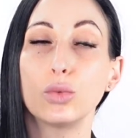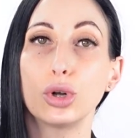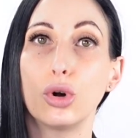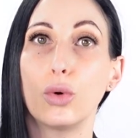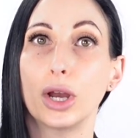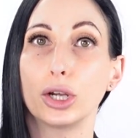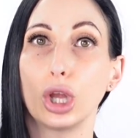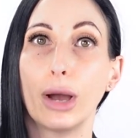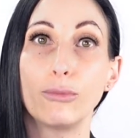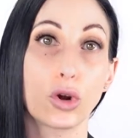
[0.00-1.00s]
will go on a
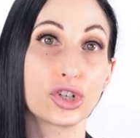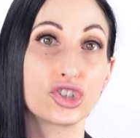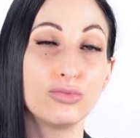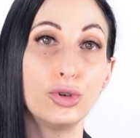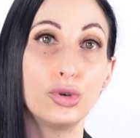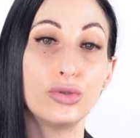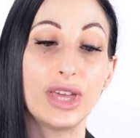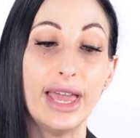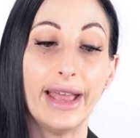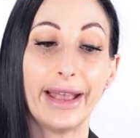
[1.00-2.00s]
lot more smooth